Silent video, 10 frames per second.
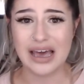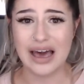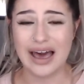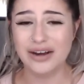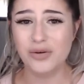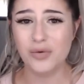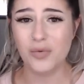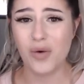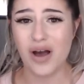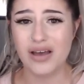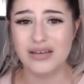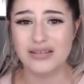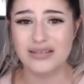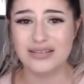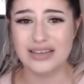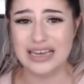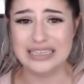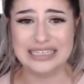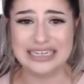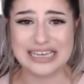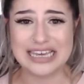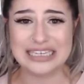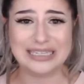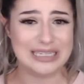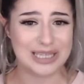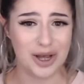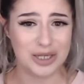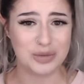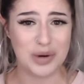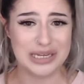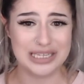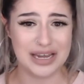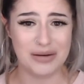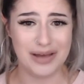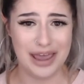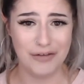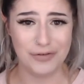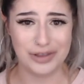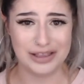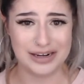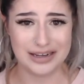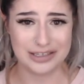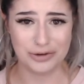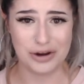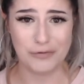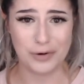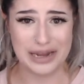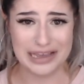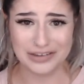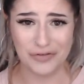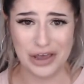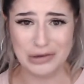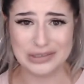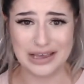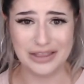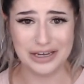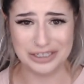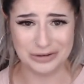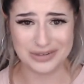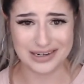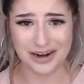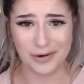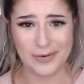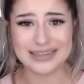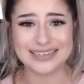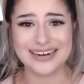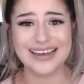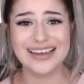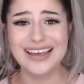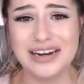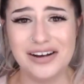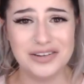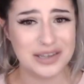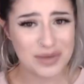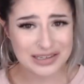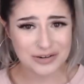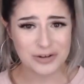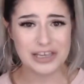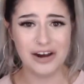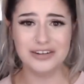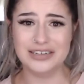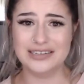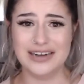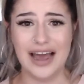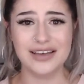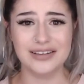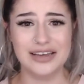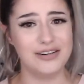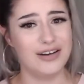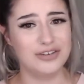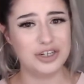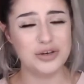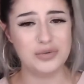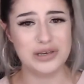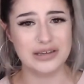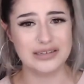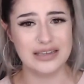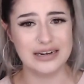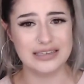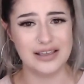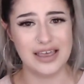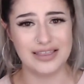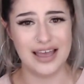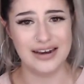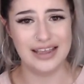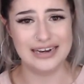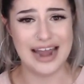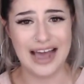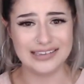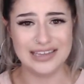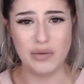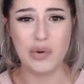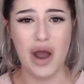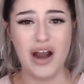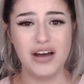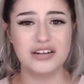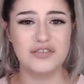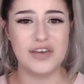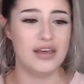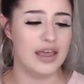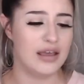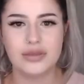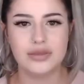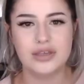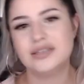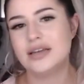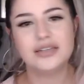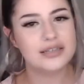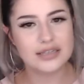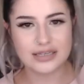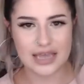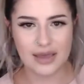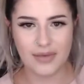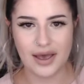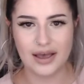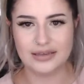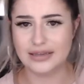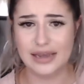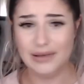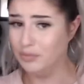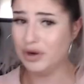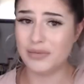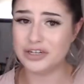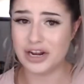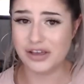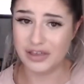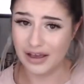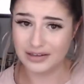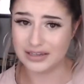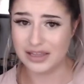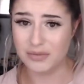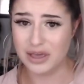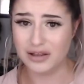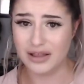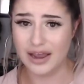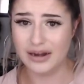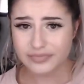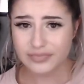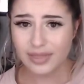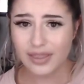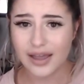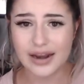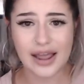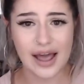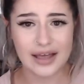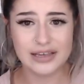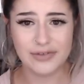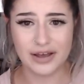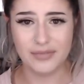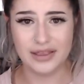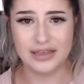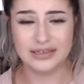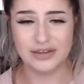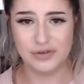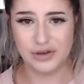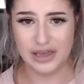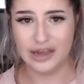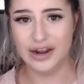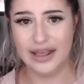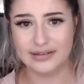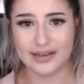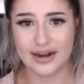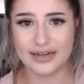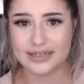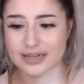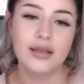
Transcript: I don't want like sticky sea salt spray stuck in my hair for like the next 3 or 4 days if I use it on like a Tuesday or a Wednesday. And it also makes it really hard to style later on too, because then it's all like that like nasty product feeling. The scent is the same as like pretty much anything else in the Amika line, and I highly recommend this if you can get your hands on it.